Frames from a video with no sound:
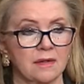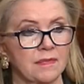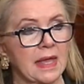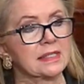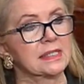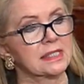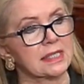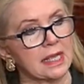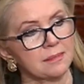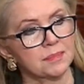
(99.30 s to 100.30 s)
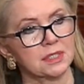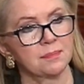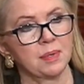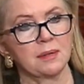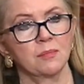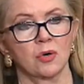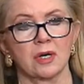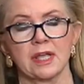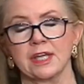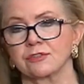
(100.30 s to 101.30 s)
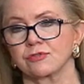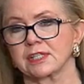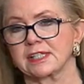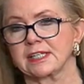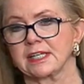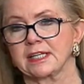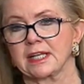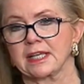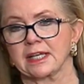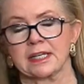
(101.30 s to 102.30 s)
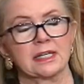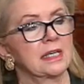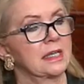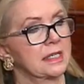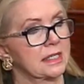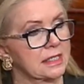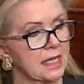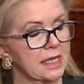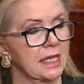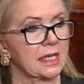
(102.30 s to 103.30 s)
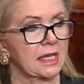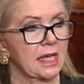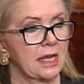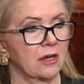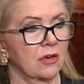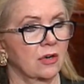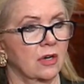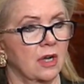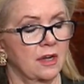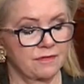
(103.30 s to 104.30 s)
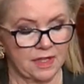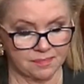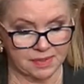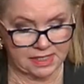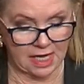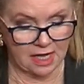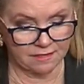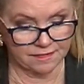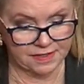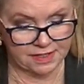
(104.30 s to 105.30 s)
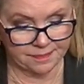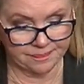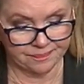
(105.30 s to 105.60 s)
They seem to be more interested in taking care of themselves.